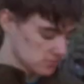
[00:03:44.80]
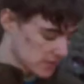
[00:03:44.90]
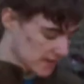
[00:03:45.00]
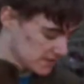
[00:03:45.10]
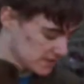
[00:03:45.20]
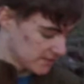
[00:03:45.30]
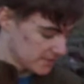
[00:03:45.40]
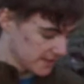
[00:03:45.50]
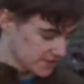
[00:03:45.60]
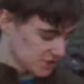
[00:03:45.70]
every 10
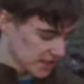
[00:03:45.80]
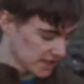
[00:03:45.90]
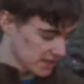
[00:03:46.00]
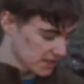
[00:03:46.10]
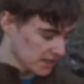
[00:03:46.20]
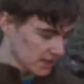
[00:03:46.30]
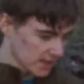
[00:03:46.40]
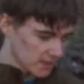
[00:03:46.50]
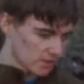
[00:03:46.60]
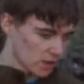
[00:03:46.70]
minutes, checking it,
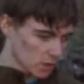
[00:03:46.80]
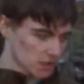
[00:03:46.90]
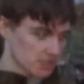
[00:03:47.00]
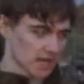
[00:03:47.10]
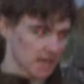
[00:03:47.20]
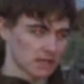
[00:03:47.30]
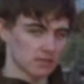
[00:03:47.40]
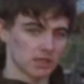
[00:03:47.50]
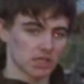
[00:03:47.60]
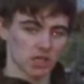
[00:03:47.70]
giving it a quick stir to
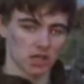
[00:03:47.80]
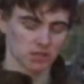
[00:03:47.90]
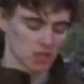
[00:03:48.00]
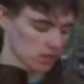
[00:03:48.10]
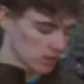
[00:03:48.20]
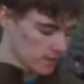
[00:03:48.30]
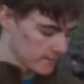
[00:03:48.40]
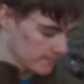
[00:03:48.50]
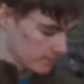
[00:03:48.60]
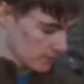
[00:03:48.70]
make sure it's all
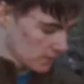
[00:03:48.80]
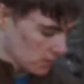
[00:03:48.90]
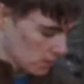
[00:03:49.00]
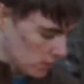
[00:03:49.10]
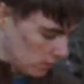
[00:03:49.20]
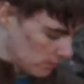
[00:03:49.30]
all